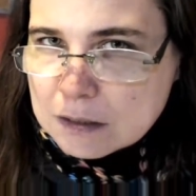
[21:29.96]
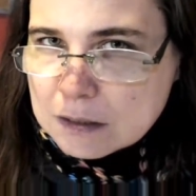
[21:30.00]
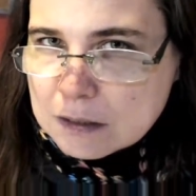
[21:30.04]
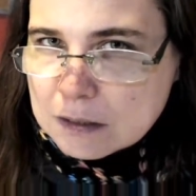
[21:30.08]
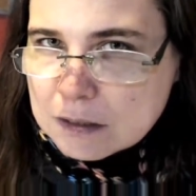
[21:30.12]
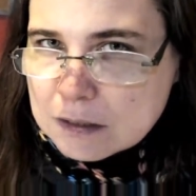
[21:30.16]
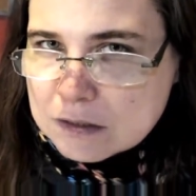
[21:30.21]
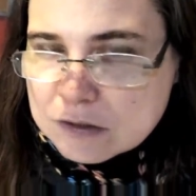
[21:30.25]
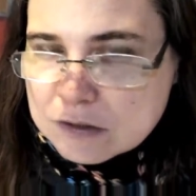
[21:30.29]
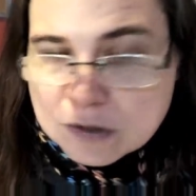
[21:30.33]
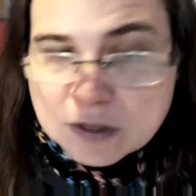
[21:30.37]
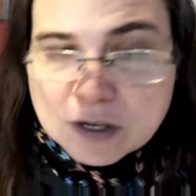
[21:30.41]

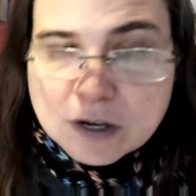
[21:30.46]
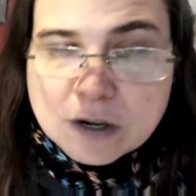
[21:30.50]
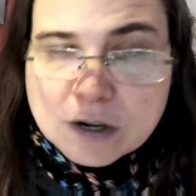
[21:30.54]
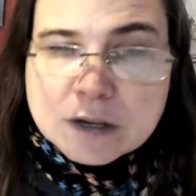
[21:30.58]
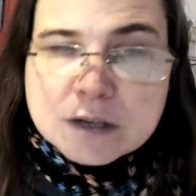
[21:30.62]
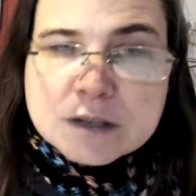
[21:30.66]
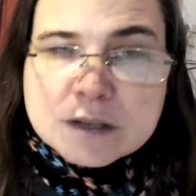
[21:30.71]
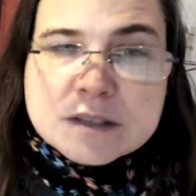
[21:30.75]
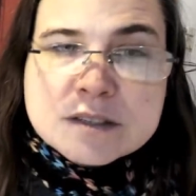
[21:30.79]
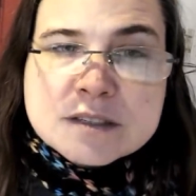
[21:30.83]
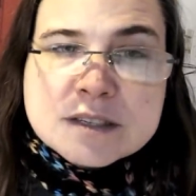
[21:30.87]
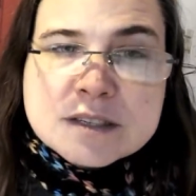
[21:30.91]
So there
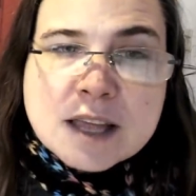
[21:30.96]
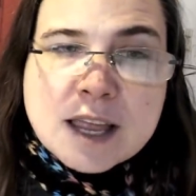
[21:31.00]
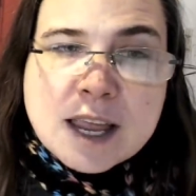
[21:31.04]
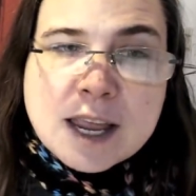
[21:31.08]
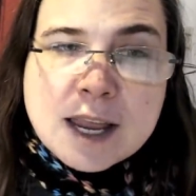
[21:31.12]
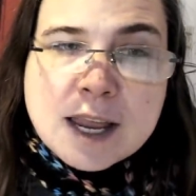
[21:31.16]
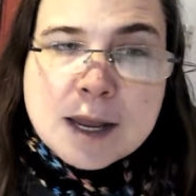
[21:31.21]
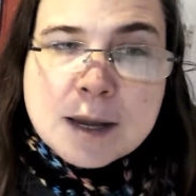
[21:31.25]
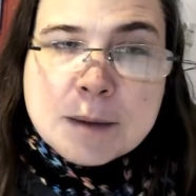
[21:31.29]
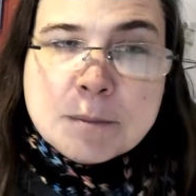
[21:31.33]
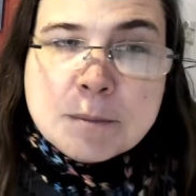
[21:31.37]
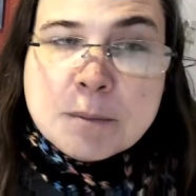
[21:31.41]
is
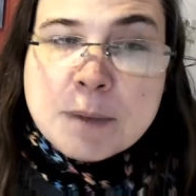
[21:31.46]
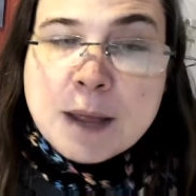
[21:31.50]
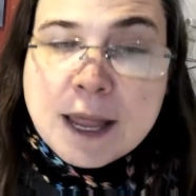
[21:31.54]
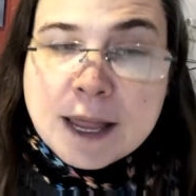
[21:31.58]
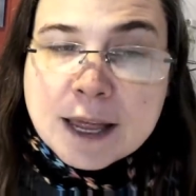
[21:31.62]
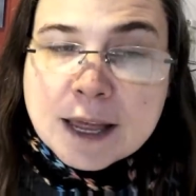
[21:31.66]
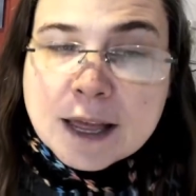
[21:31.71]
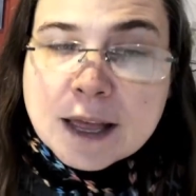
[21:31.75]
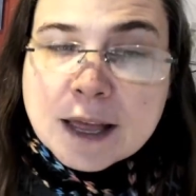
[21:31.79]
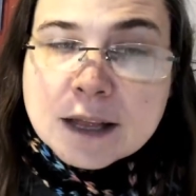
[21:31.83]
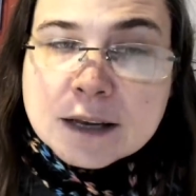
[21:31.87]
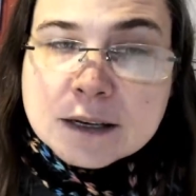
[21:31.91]
a
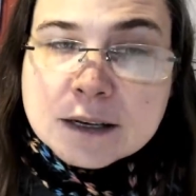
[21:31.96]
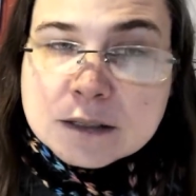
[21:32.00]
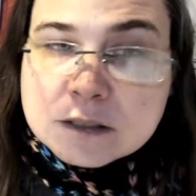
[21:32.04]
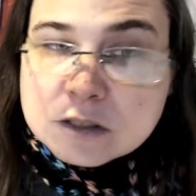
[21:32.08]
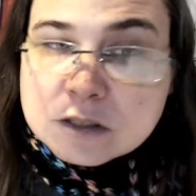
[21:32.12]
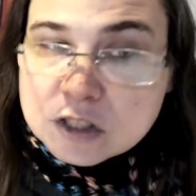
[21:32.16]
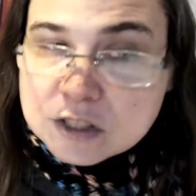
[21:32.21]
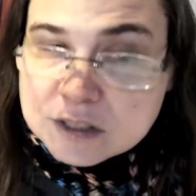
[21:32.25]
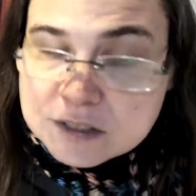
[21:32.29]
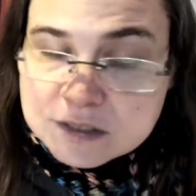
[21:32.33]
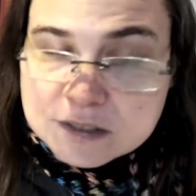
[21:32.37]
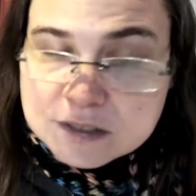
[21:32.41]
man
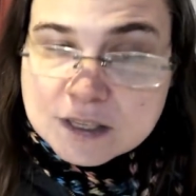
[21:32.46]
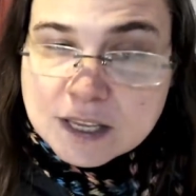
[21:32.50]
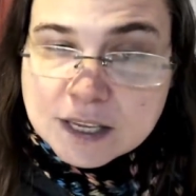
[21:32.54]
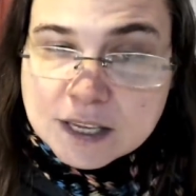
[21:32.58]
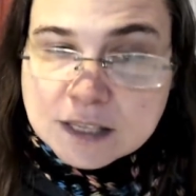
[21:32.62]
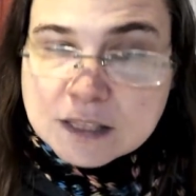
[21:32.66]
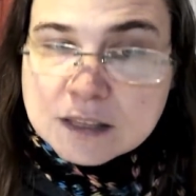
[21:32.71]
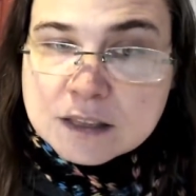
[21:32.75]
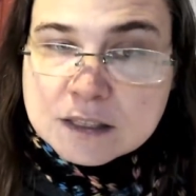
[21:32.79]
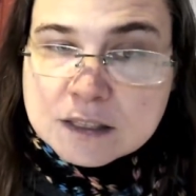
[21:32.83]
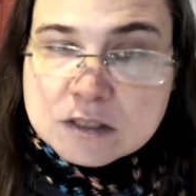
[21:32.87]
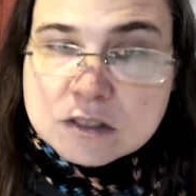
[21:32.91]
just
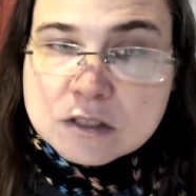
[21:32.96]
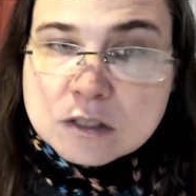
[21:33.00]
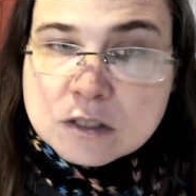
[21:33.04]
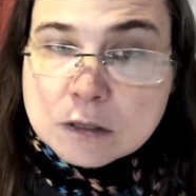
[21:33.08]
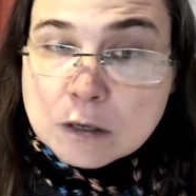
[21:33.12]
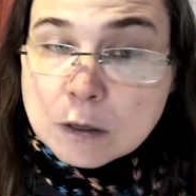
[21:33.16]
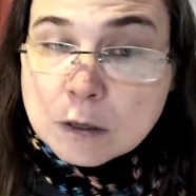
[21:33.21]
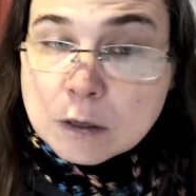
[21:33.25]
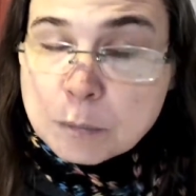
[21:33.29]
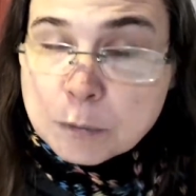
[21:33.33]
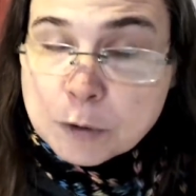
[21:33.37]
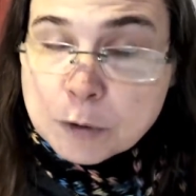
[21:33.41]
like this
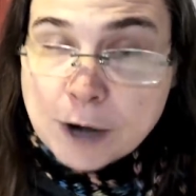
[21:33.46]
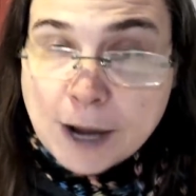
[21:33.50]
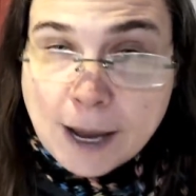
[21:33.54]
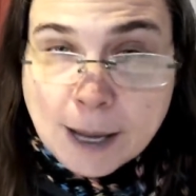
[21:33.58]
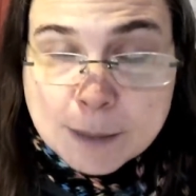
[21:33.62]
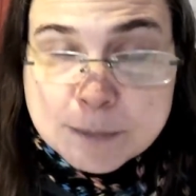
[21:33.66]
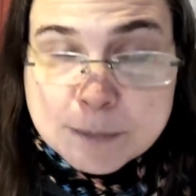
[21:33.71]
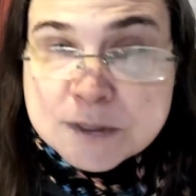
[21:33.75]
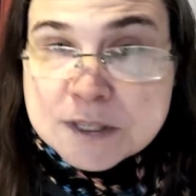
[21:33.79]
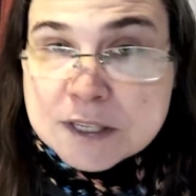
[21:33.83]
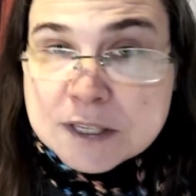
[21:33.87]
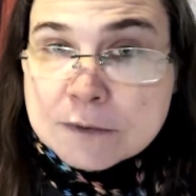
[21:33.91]
girl,
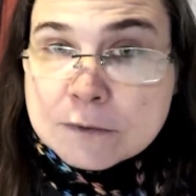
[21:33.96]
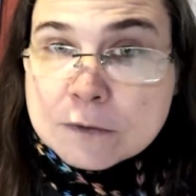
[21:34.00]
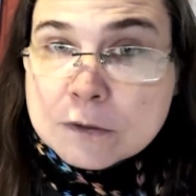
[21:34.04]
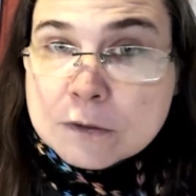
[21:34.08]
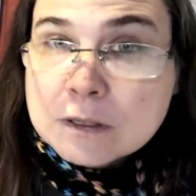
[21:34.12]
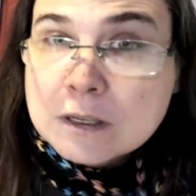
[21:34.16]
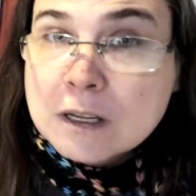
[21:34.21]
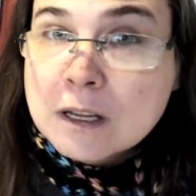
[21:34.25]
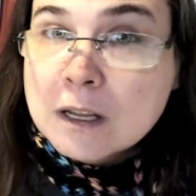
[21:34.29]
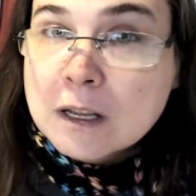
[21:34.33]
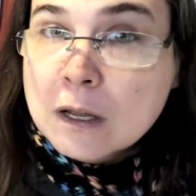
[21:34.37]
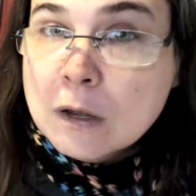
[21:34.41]
perhaps even
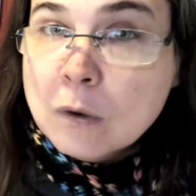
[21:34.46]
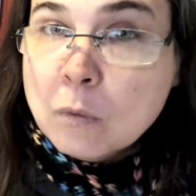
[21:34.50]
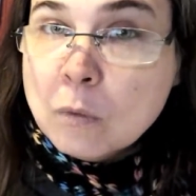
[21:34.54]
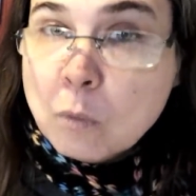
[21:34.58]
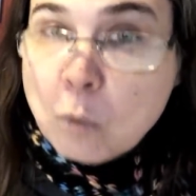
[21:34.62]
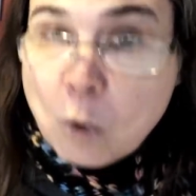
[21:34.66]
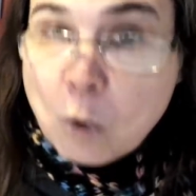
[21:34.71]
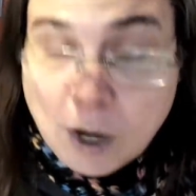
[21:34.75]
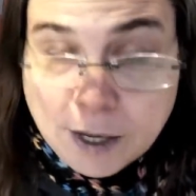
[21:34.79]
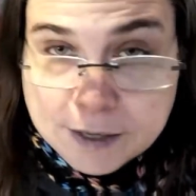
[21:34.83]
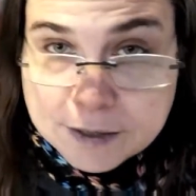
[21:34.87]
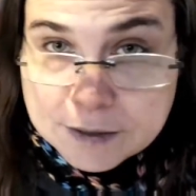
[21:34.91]

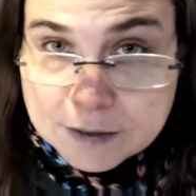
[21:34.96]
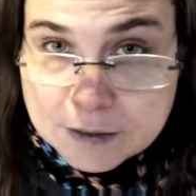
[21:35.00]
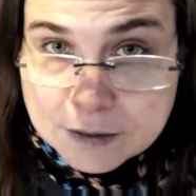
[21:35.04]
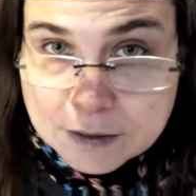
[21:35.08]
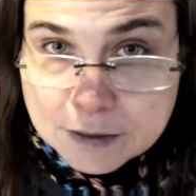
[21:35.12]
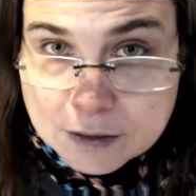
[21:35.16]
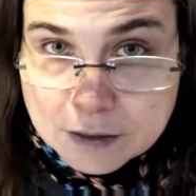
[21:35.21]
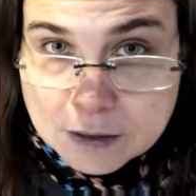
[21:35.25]
one